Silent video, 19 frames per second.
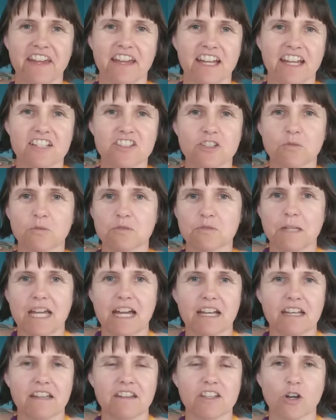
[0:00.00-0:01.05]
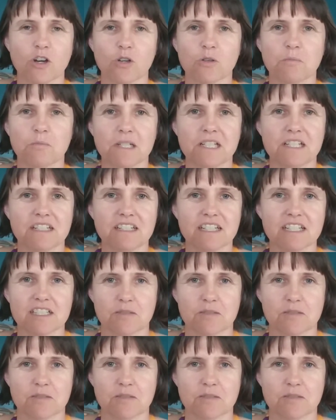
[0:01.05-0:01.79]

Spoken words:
and she wanted to be out in the open and